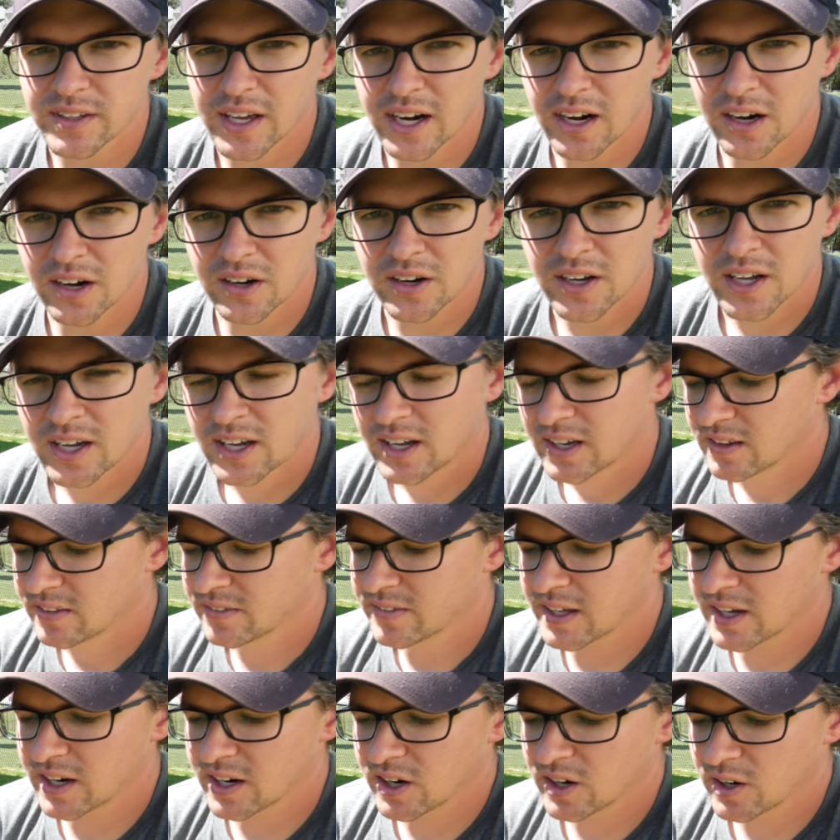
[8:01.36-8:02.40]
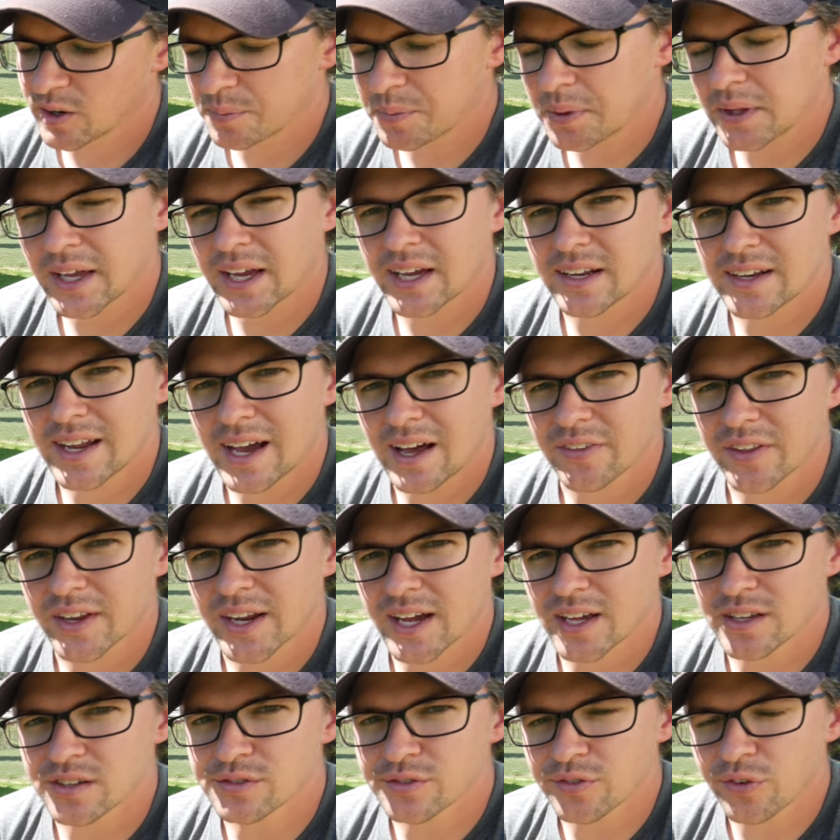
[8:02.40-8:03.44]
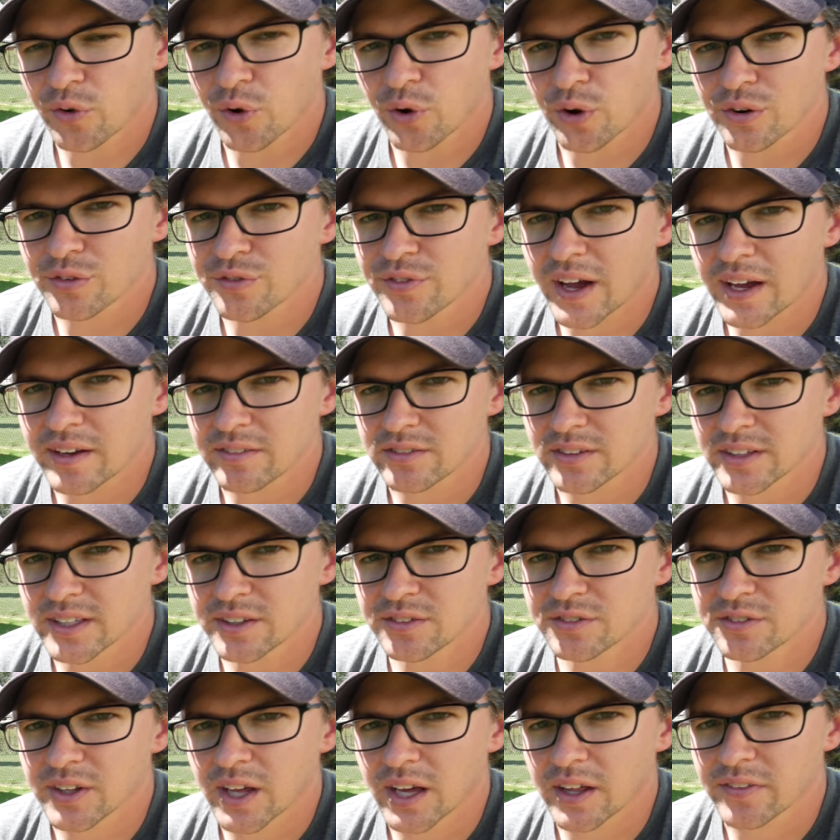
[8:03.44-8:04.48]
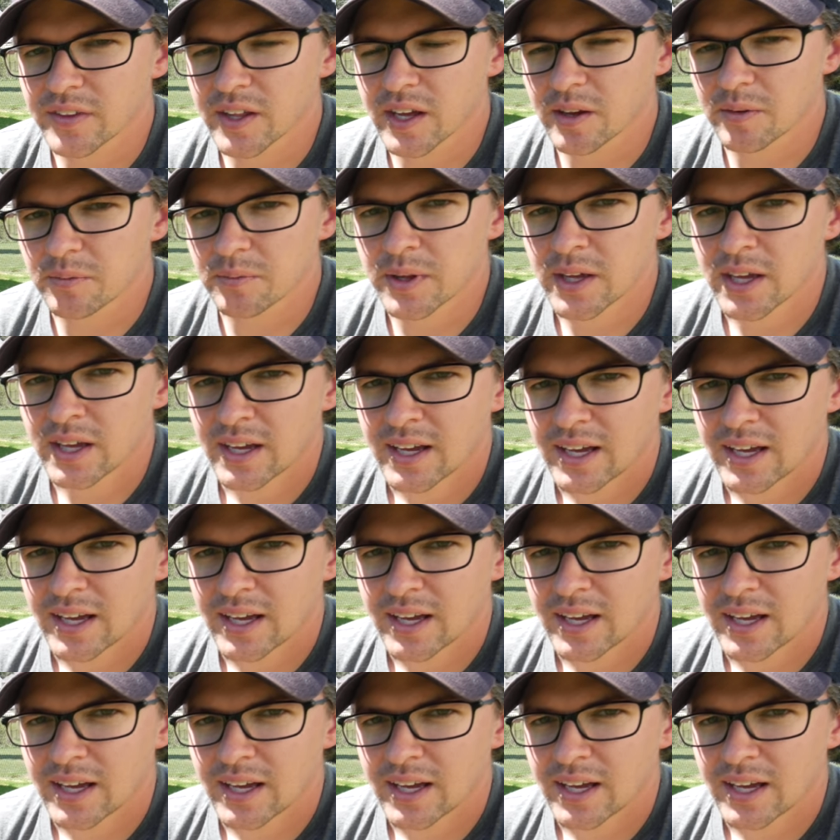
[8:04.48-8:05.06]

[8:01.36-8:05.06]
there, they are a plant now that has four or five leaves on them